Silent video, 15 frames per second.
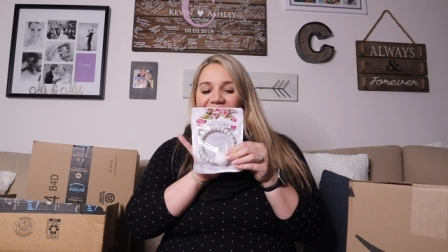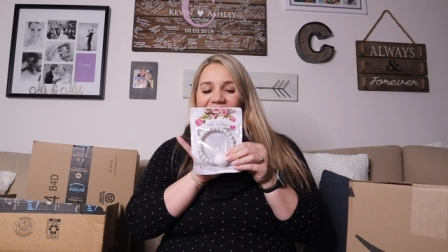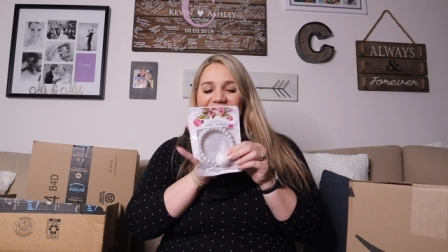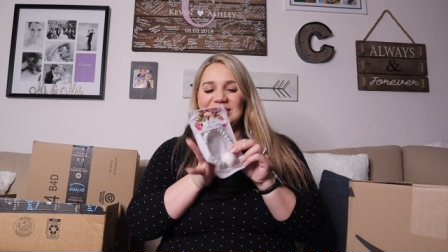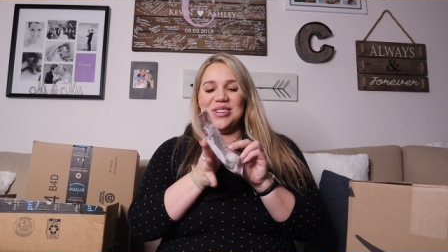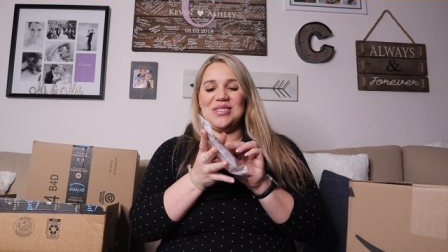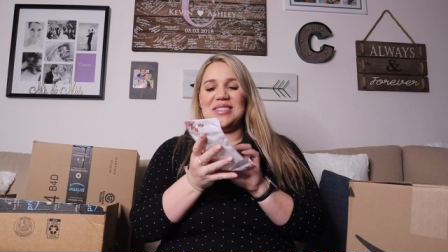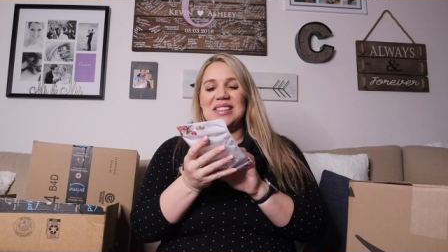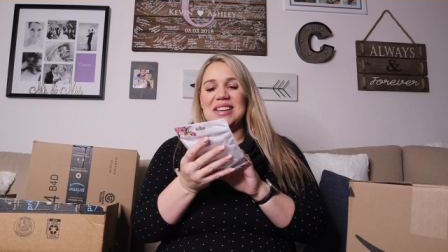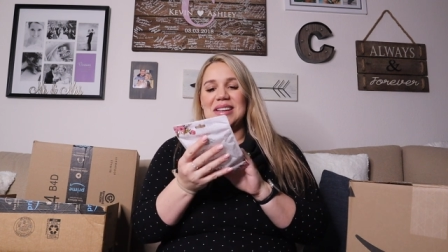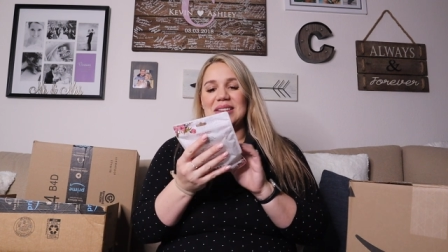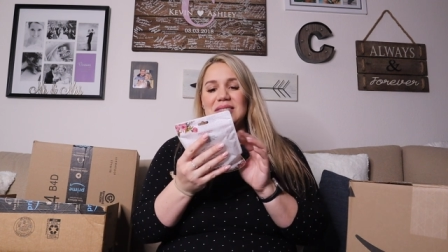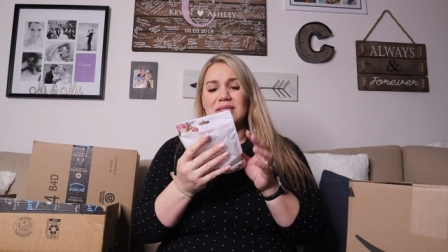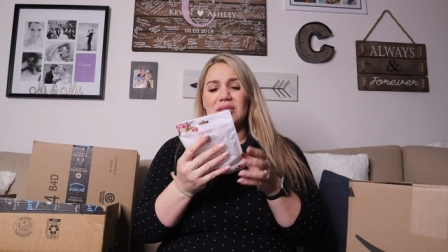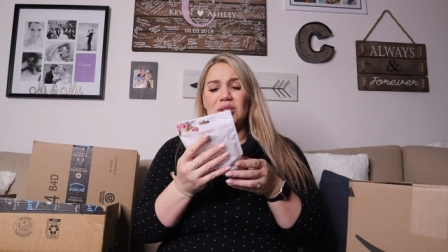I just think
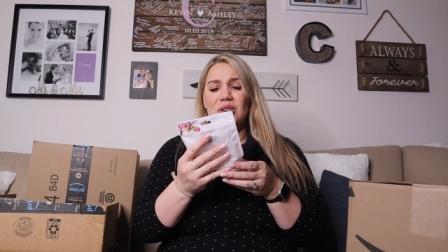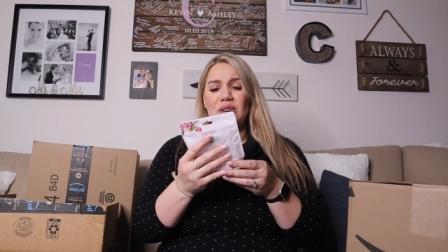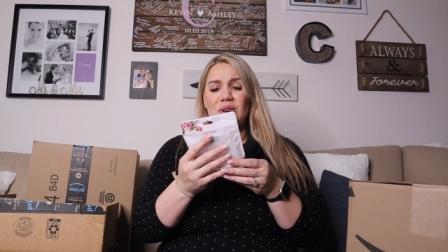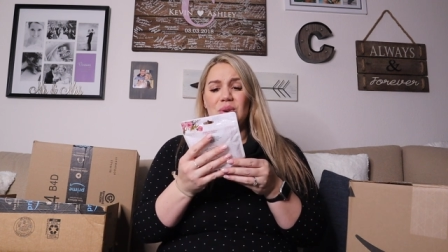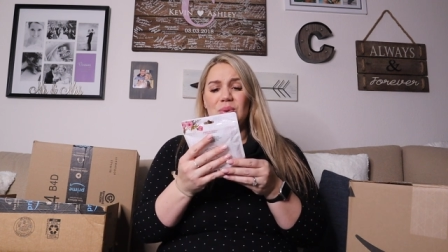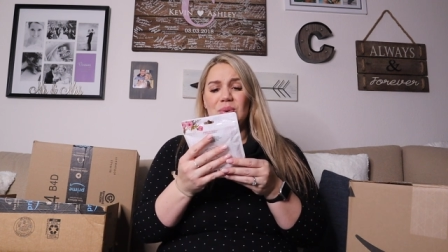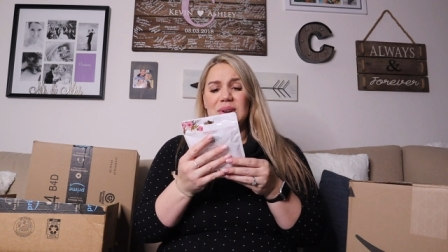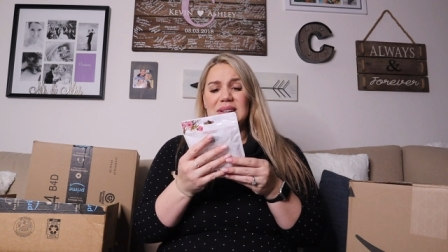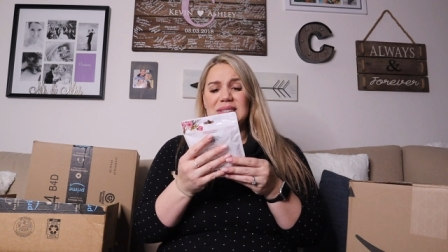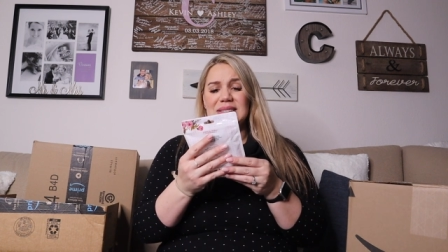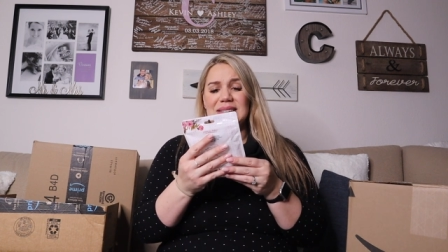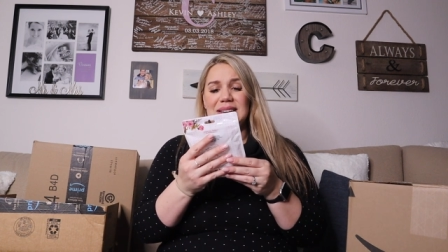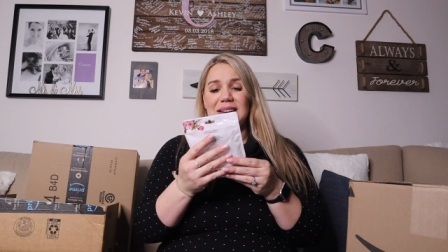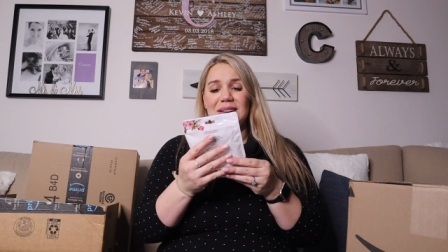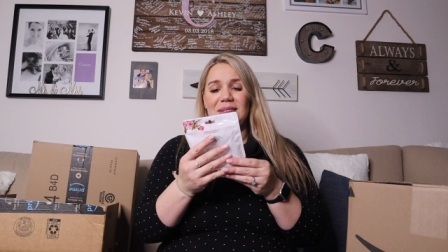it's the cutest
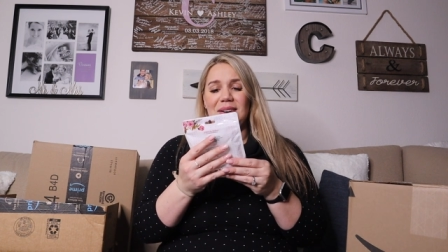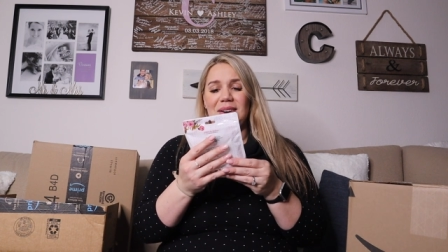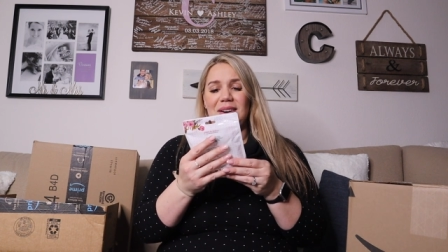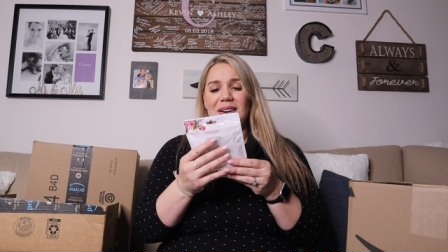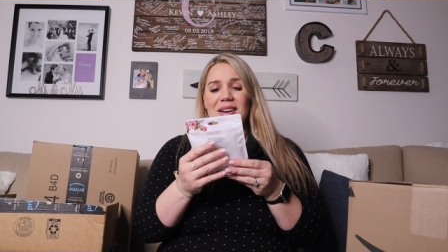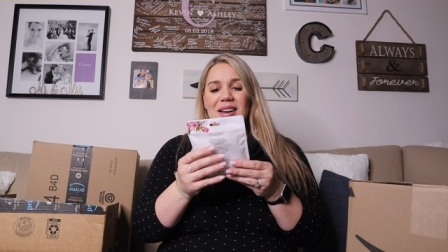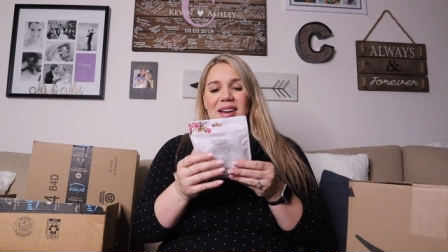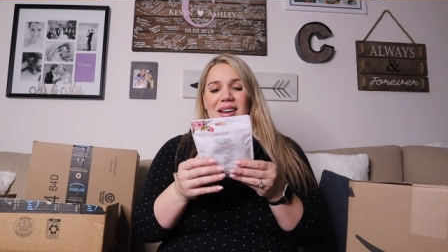teether.